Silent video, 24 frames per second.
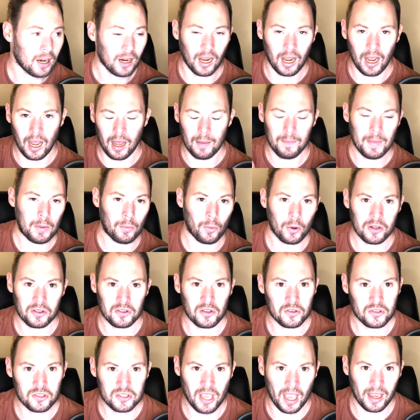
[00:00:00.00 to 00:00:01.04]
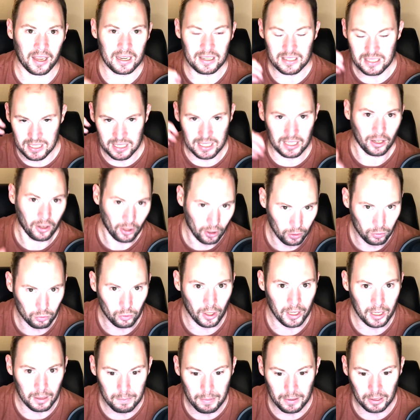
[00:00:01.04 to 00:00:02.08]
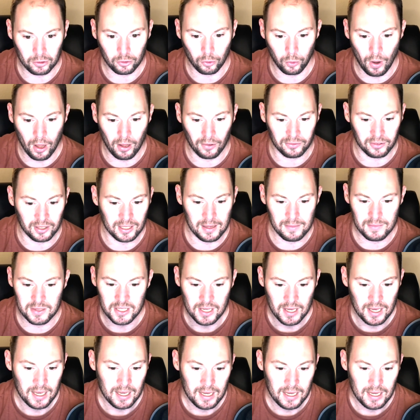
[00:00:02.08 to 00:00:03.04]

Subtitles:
and one of those second tier, like, Big 12 teams,